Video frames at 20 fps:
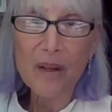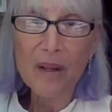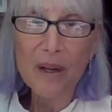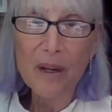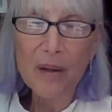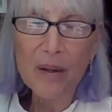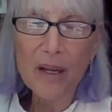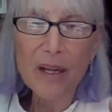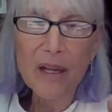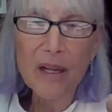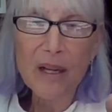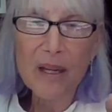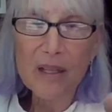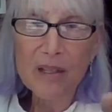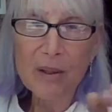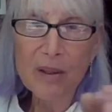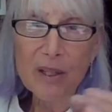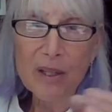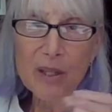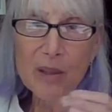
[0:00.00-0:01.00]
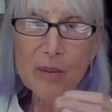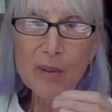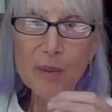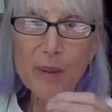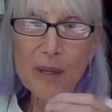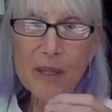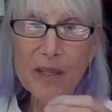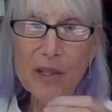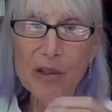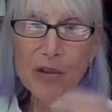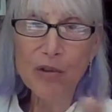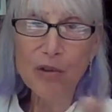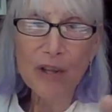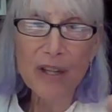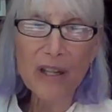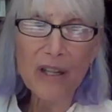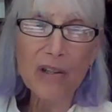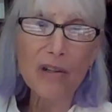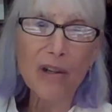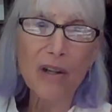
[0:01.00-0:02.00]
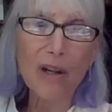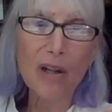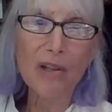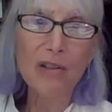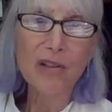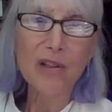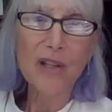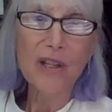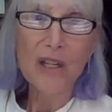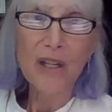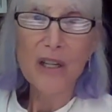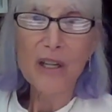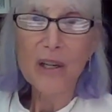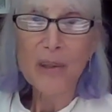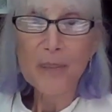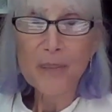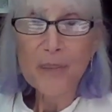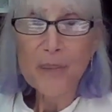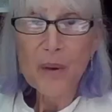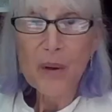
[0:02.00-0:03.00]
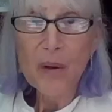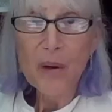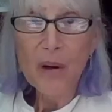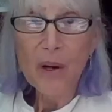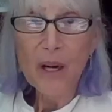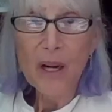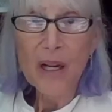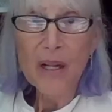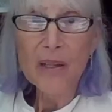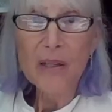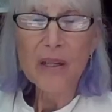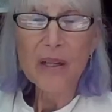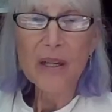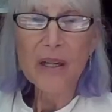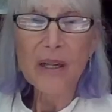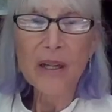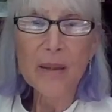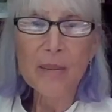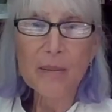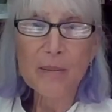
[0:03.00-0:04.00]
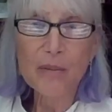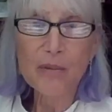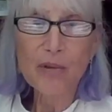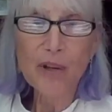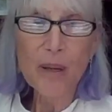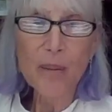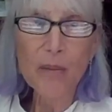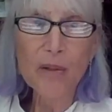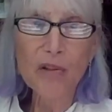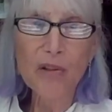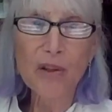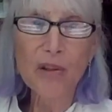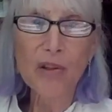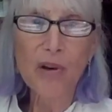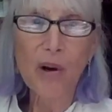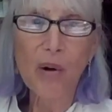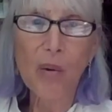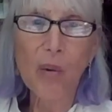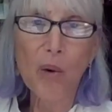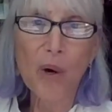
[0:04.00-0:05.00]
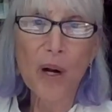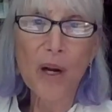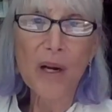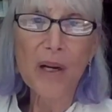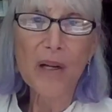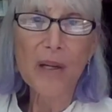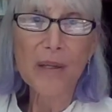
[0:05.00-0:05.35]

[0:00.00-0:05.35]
Okay, so we spend $1 trillion a year on treatments that don't work